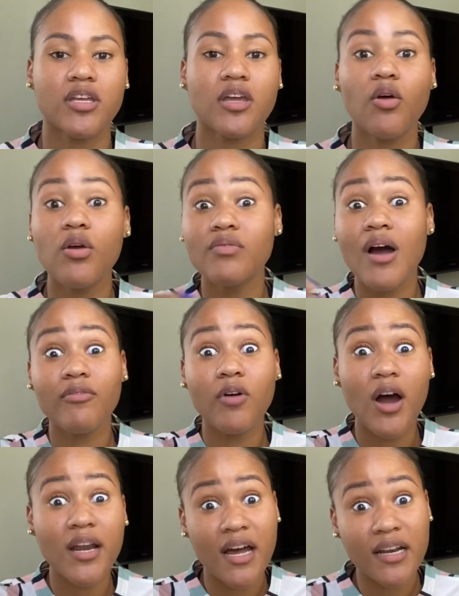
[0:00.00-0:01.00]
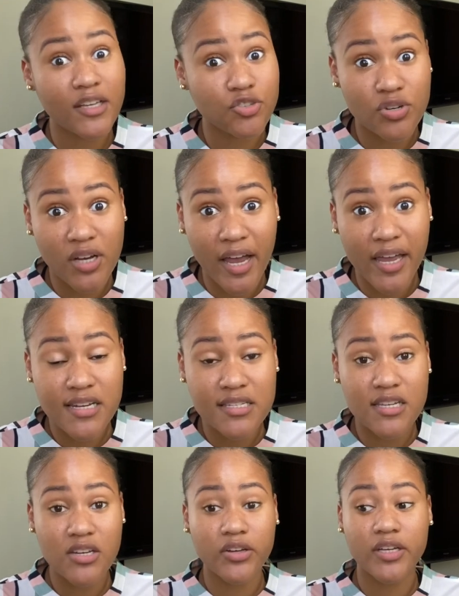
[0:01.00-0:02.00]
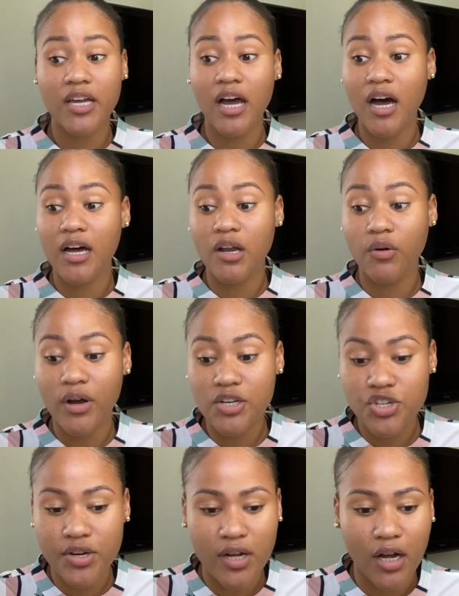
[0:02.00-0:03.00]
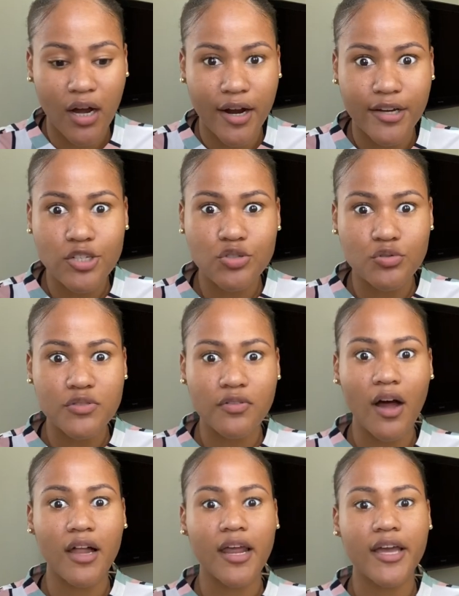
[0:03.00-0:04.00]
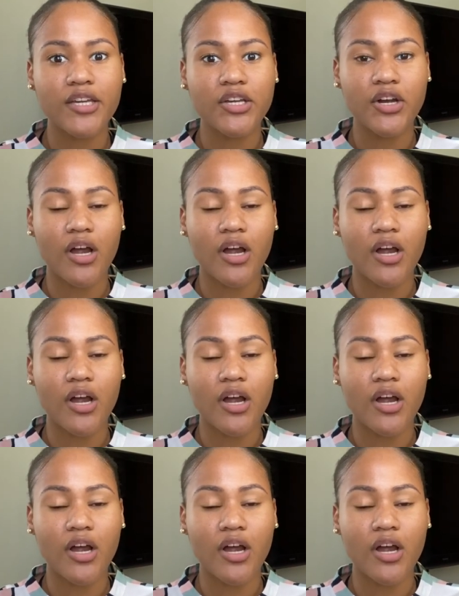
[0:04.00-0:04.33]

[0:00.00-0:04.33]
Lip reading: You don't even have to order next drink of Hennessy, you know, you can order one drink of orange juice for all I care.